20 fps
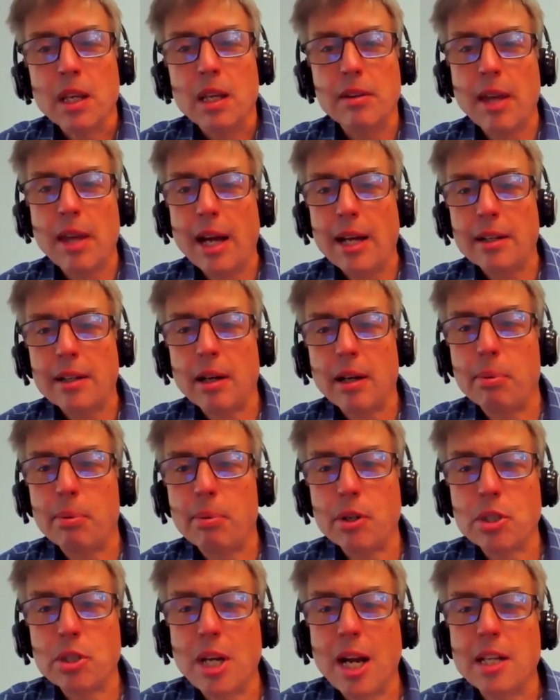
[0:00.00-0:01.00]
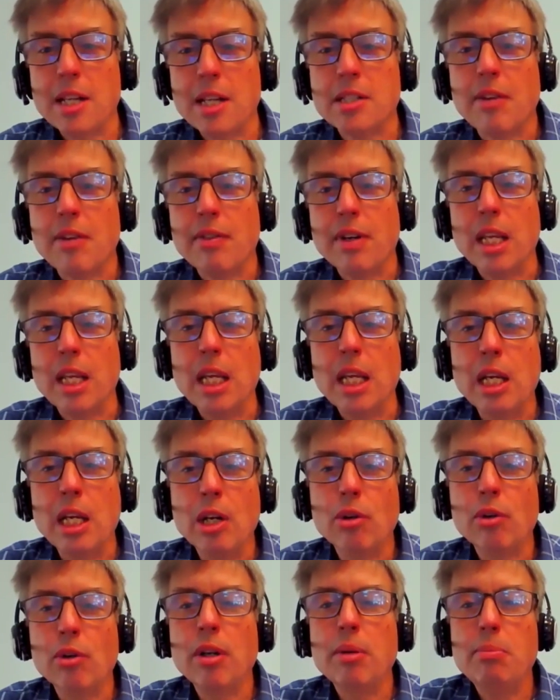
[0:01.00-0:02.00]
that a person has to have an
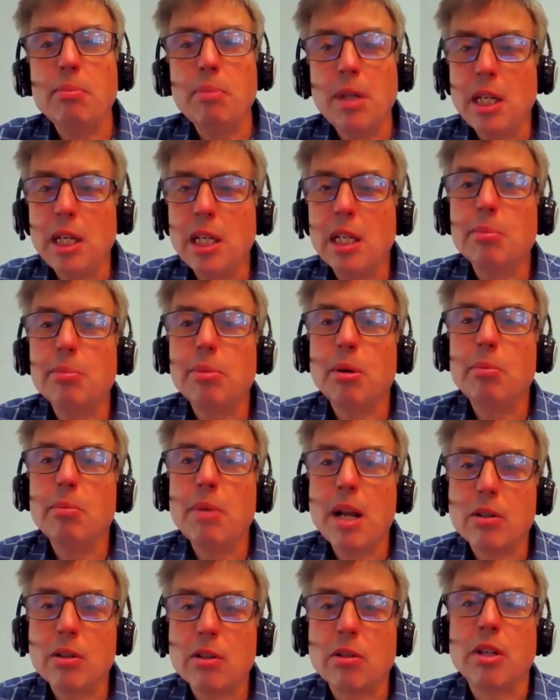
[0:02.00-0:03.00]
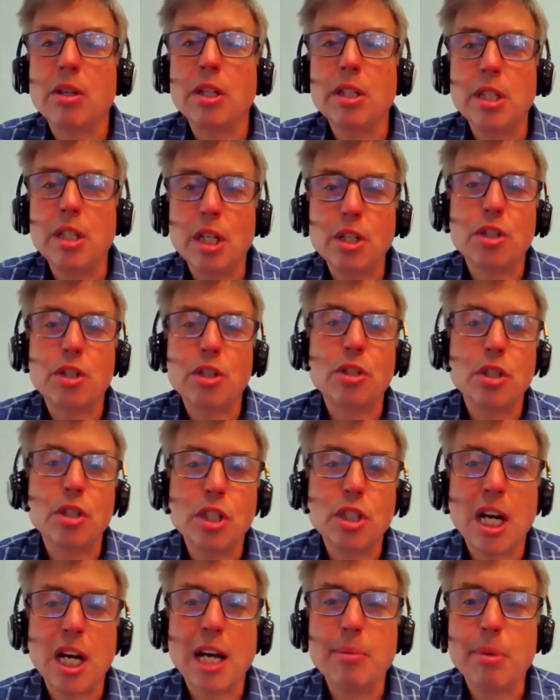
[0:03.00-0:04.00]
irremediable medical condition to
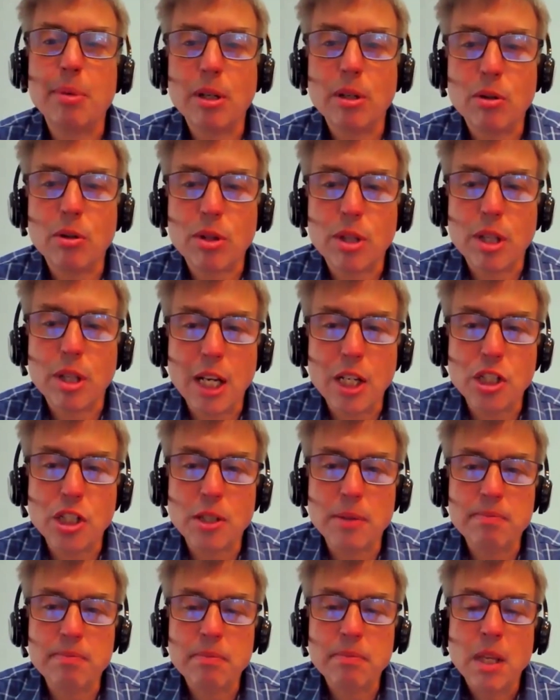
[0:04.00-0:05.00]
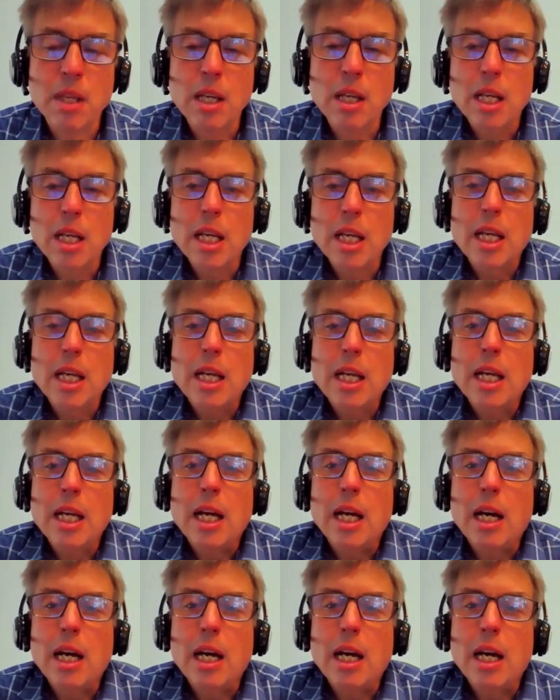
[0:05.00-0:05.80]
die by euthanasia. Mm-hmm.